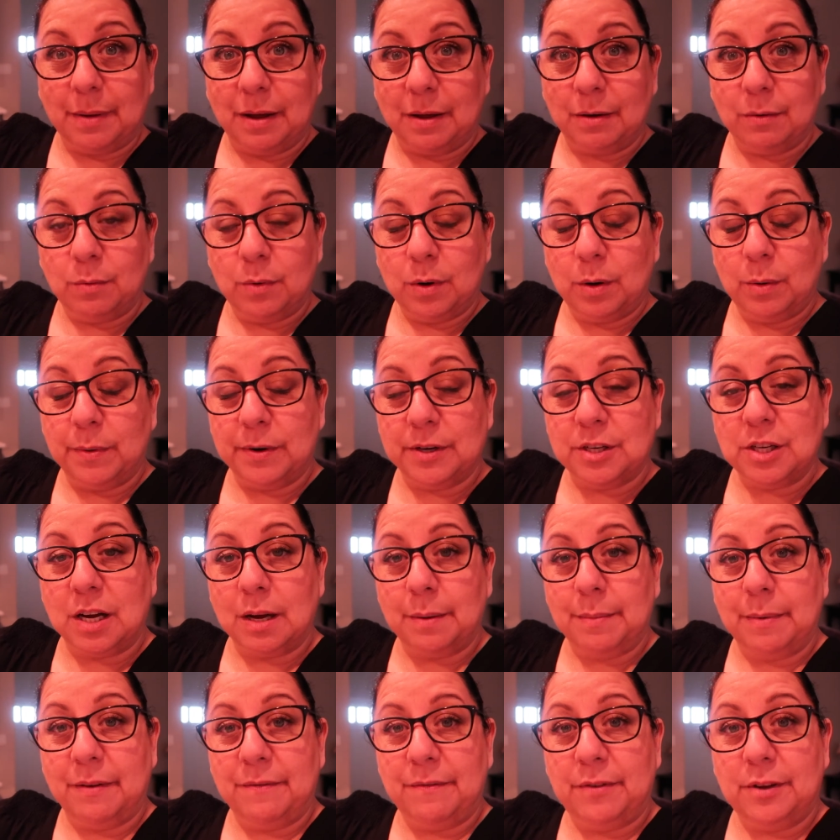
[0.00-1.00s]

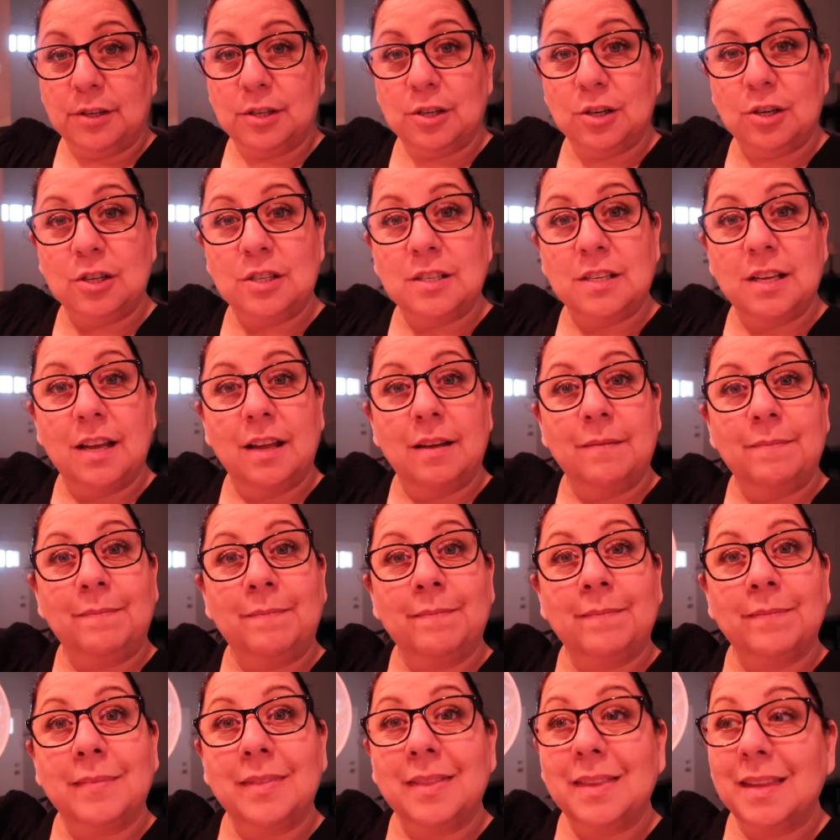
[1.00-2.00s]
about filters.
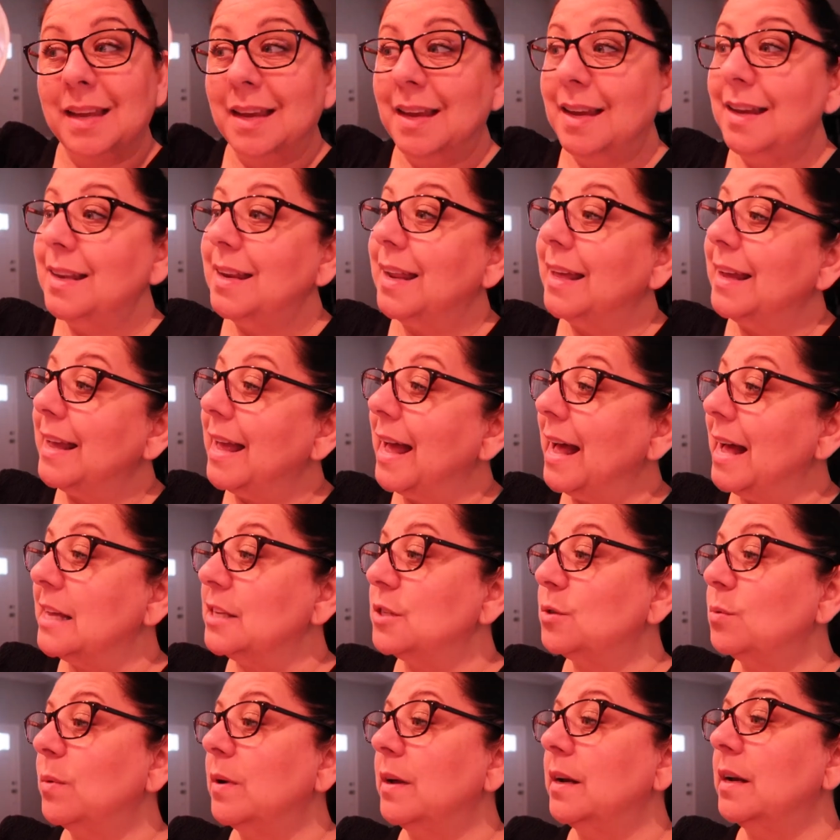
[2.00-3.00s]
It like
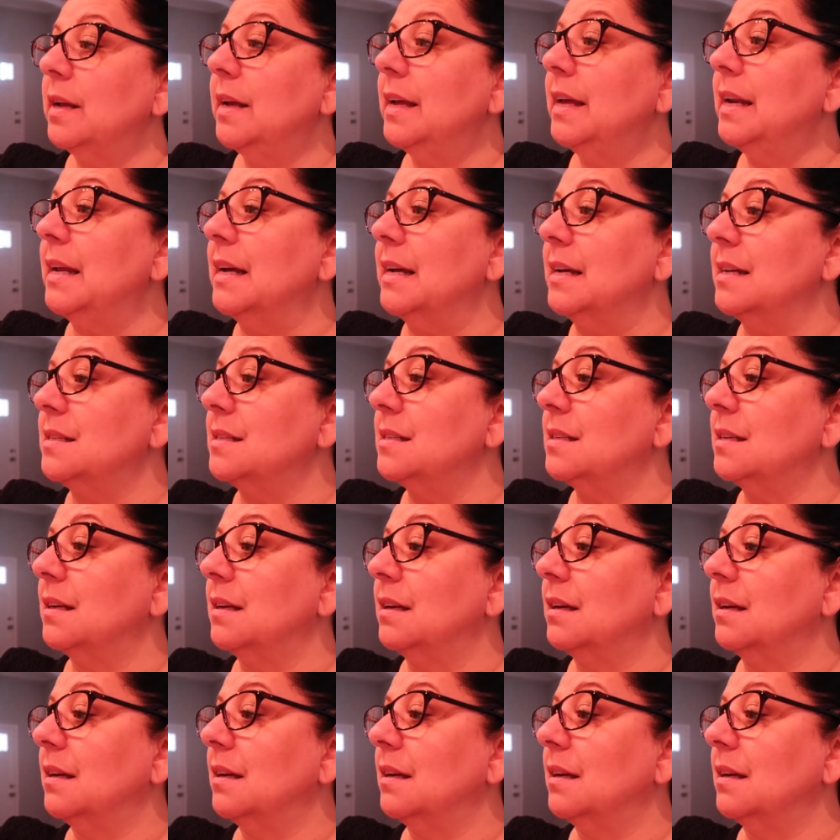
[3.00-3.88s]
has one in it.